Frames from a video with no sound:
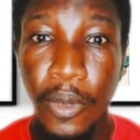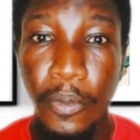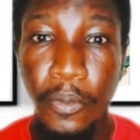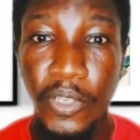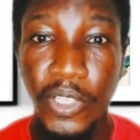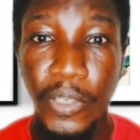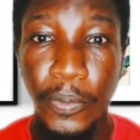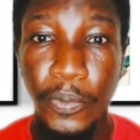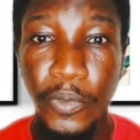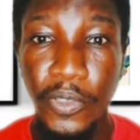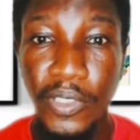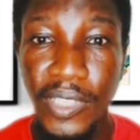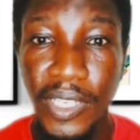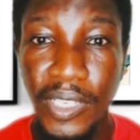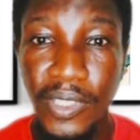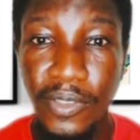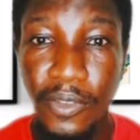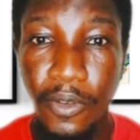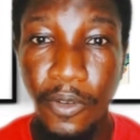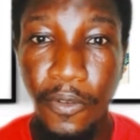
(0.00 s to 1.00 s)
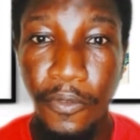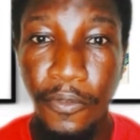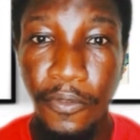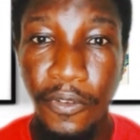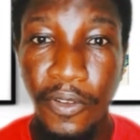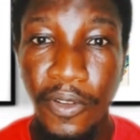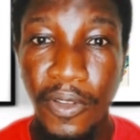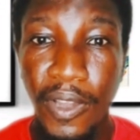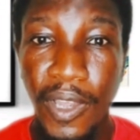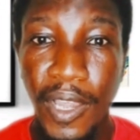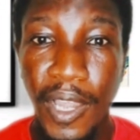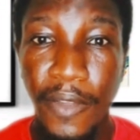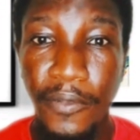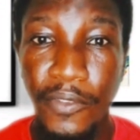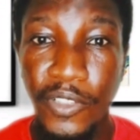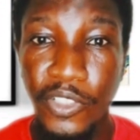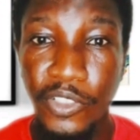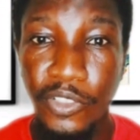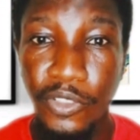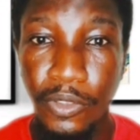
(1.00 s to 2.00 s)
but the process of
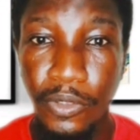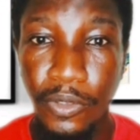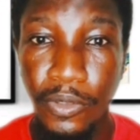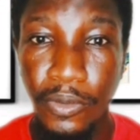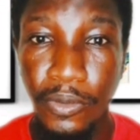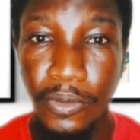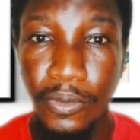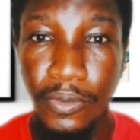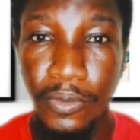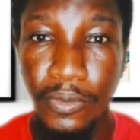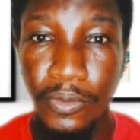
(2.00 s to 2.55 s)
having sure